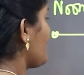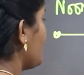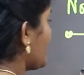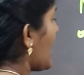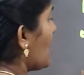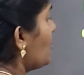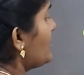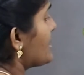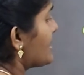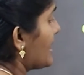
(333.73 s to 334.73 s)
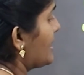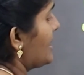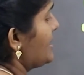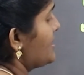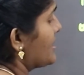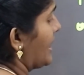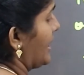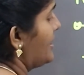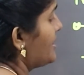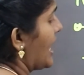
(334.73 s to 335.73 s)
Now, the second
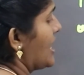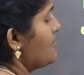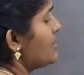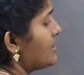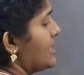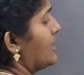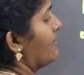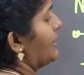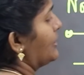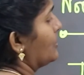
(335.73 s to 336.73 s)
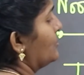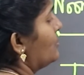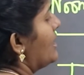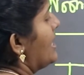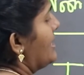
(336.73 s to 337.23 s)
train time is equal to